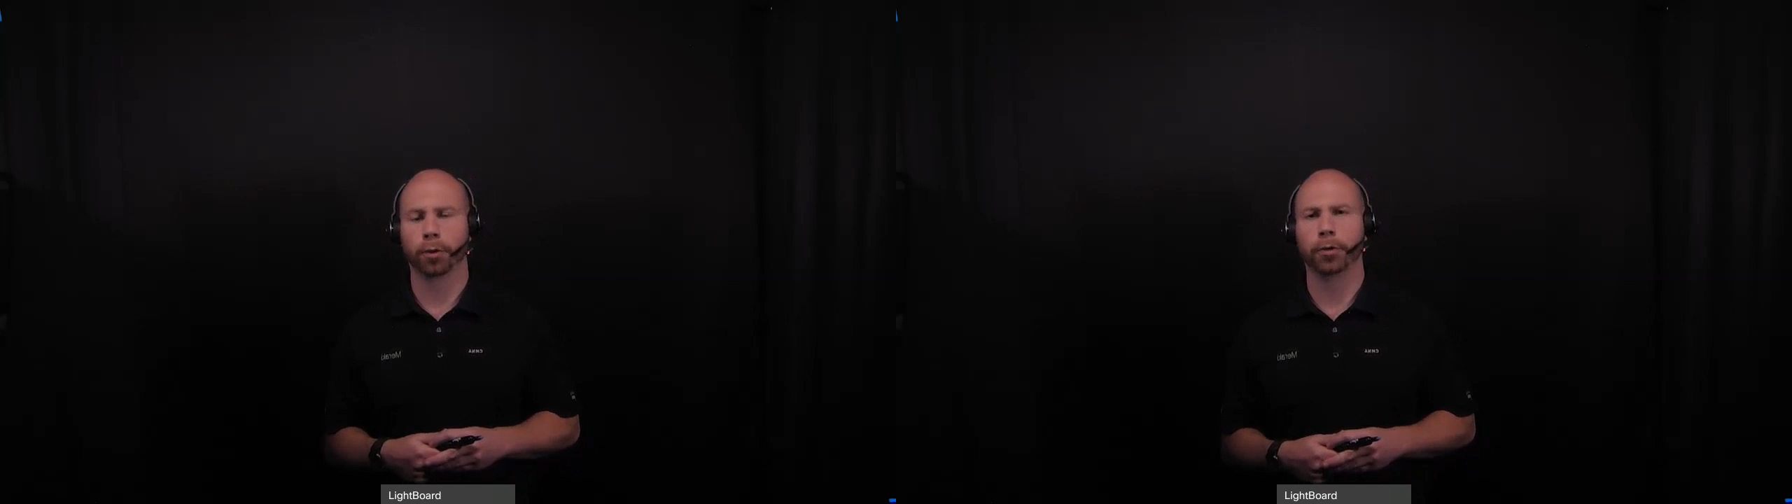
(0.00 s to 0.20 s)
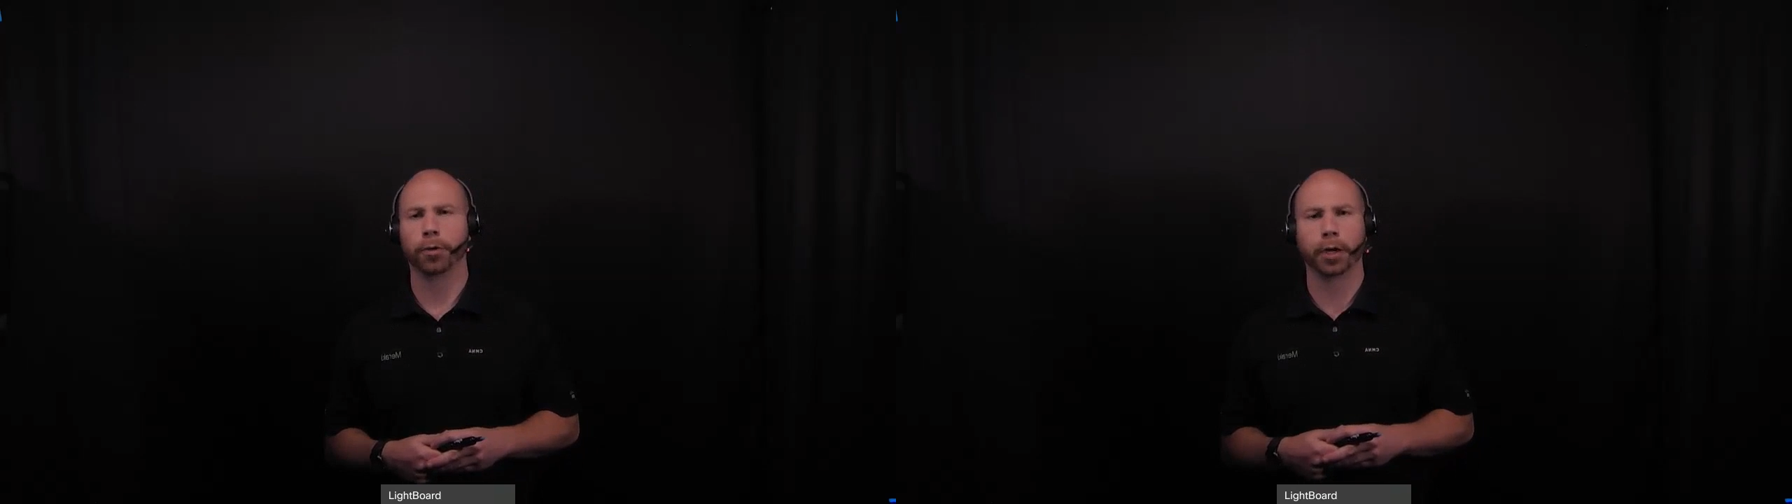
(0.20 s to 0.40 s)

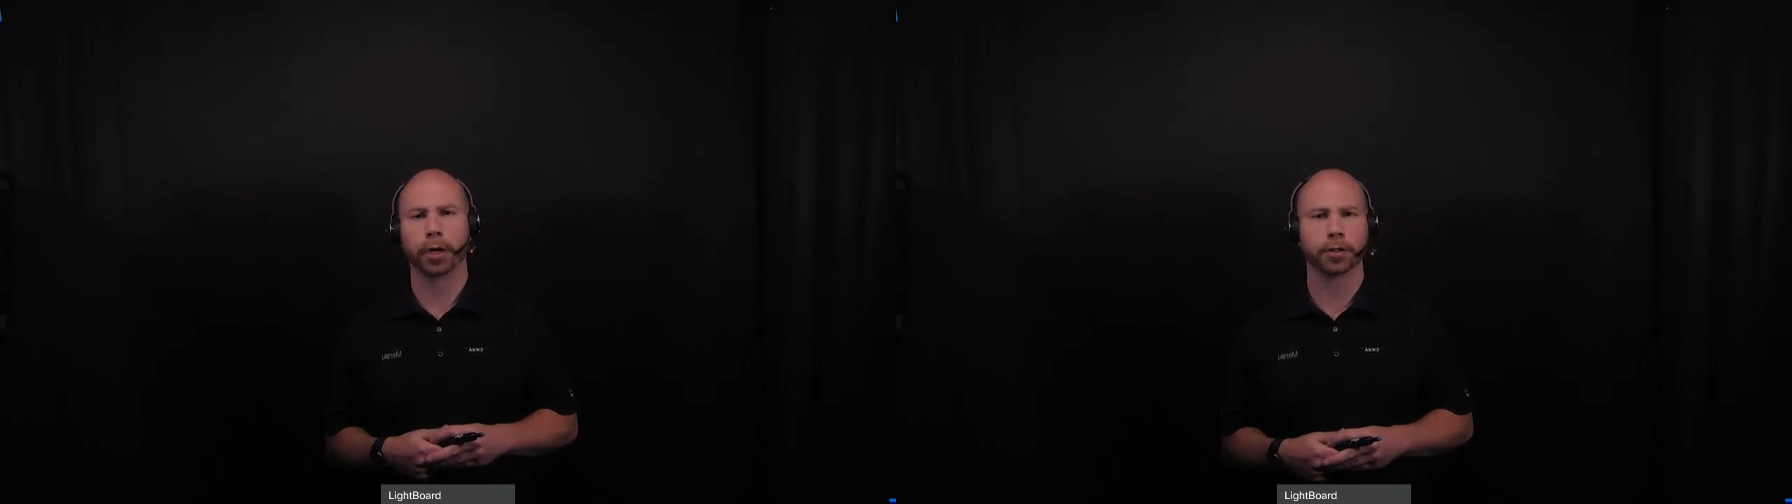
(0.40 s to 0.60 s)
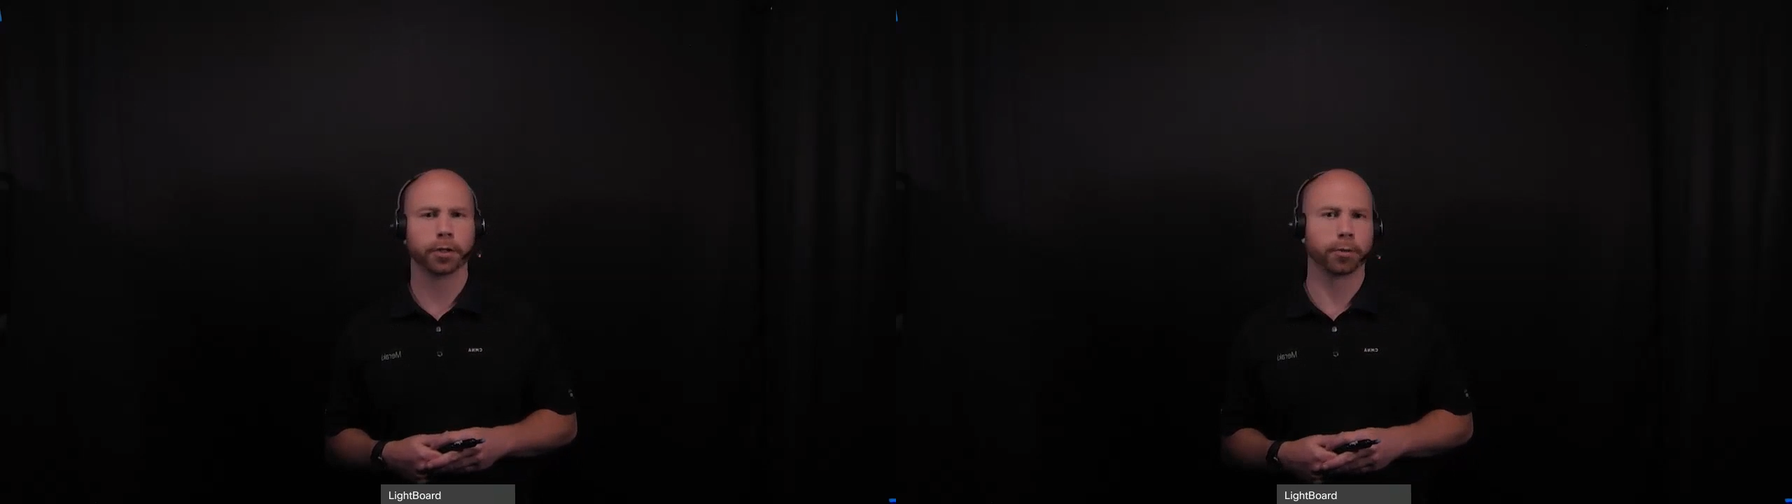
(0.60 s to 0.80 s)
we lost a
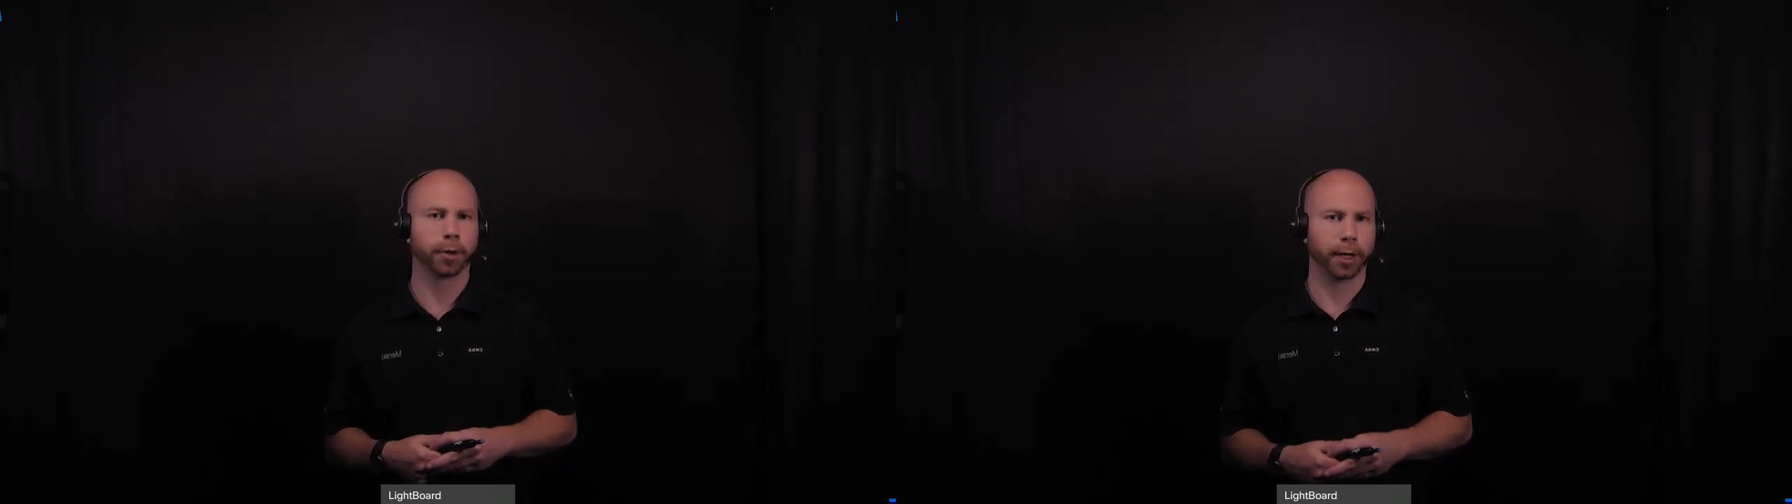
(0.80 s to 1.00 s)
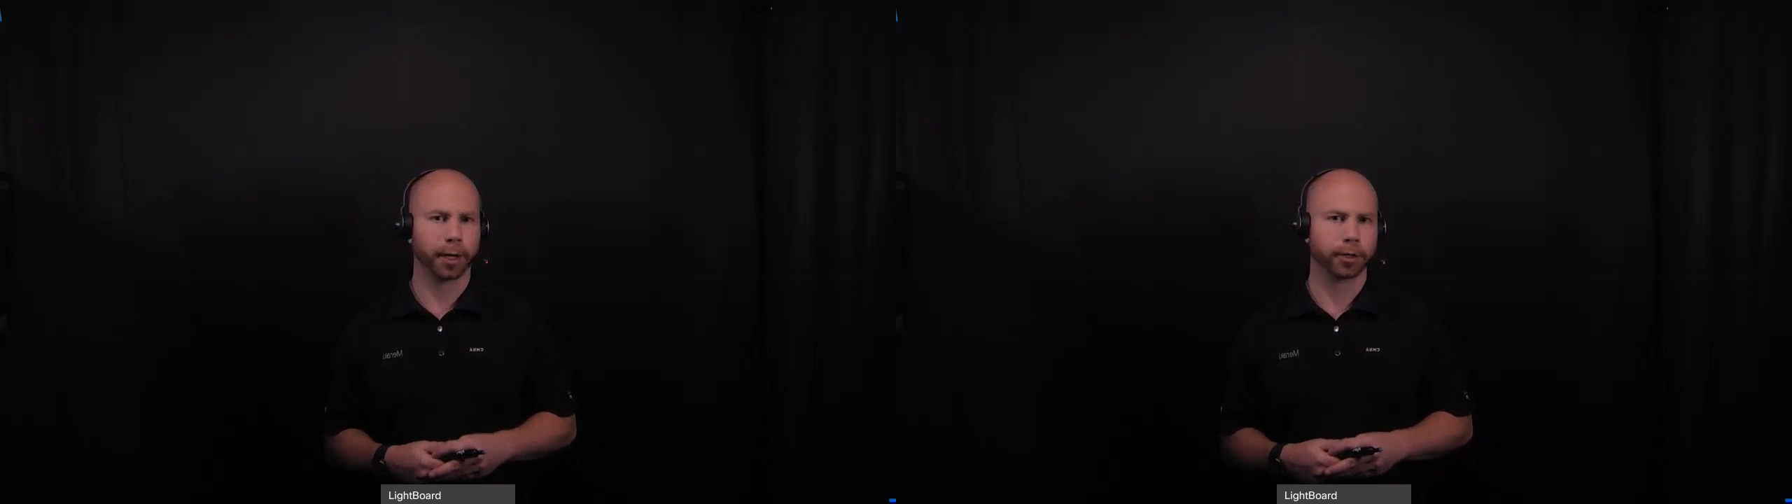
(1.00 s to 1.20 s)
little bit of
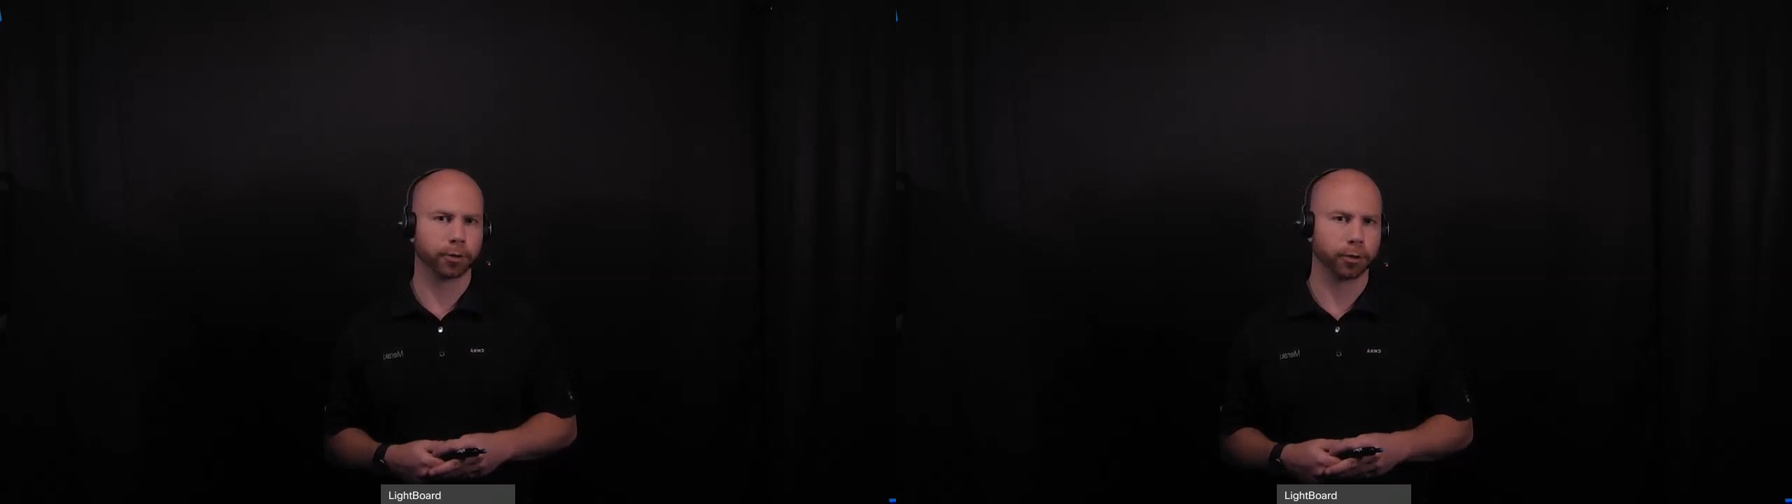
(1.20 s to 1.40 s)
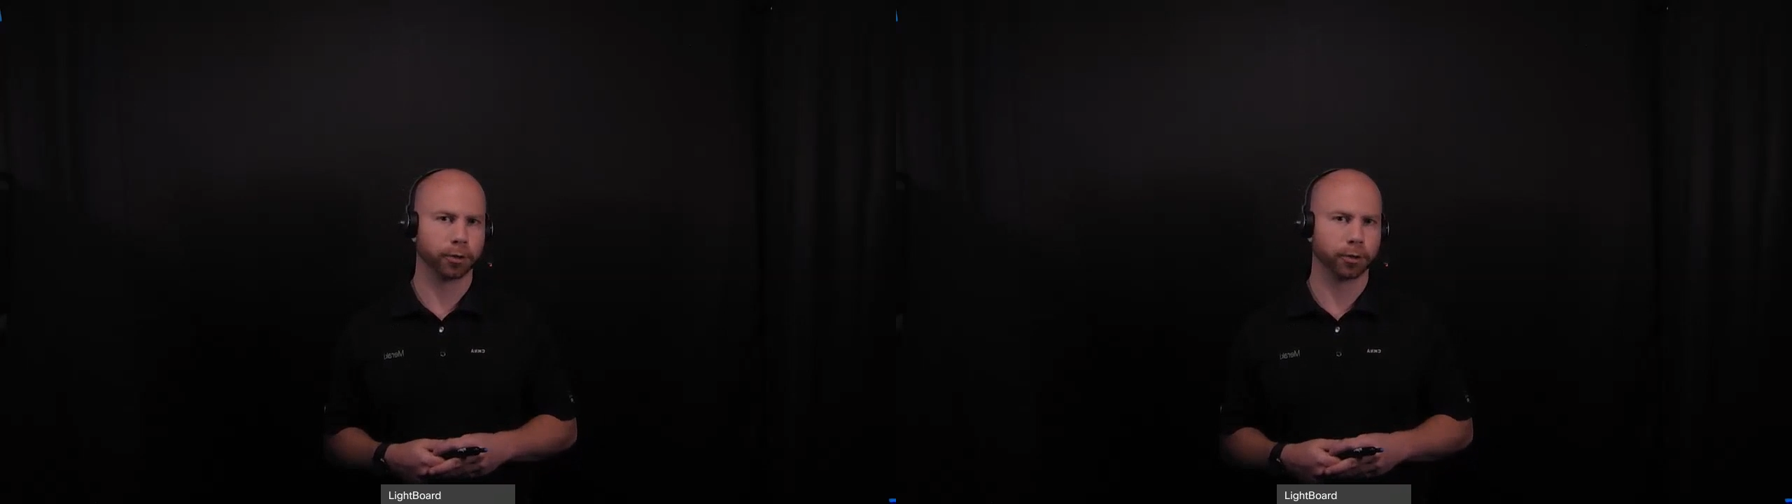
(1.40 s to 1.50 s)
that control.